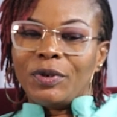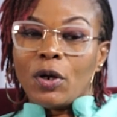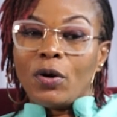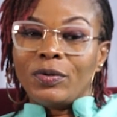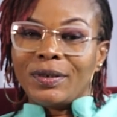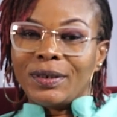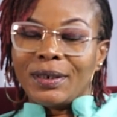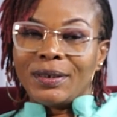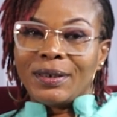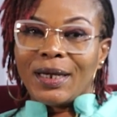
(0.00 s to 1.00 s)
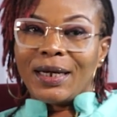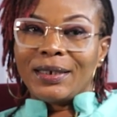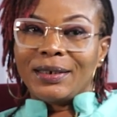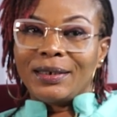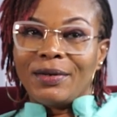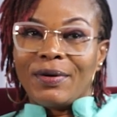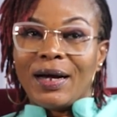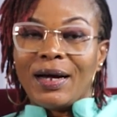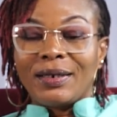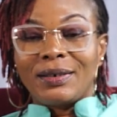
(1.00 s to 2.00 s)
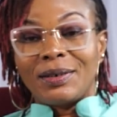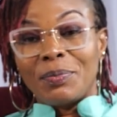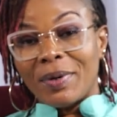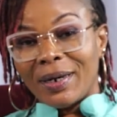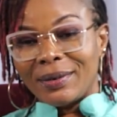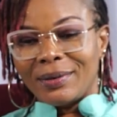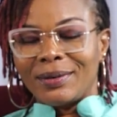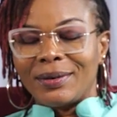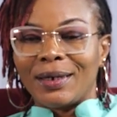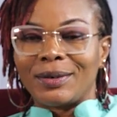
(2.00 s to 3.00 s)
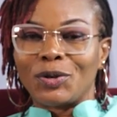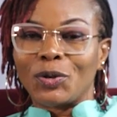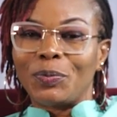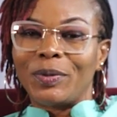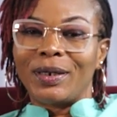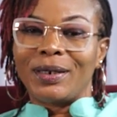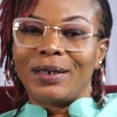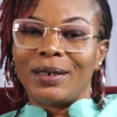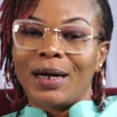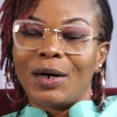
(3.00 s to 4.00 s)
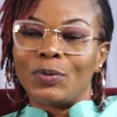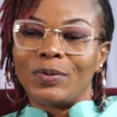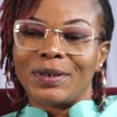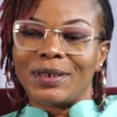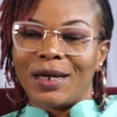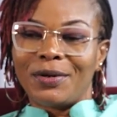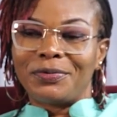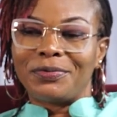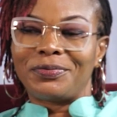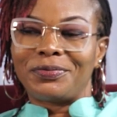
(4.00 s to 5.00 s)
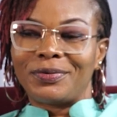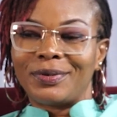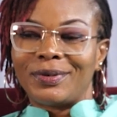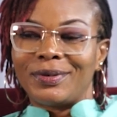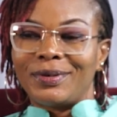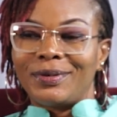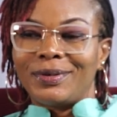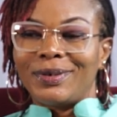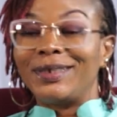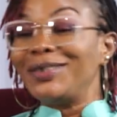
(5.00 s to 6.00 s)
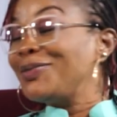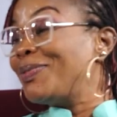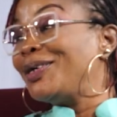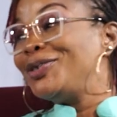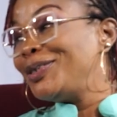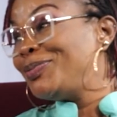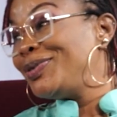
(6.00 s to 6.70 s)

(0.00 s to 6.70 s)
the onset, I never had it in mind that someday I will serve these my adorable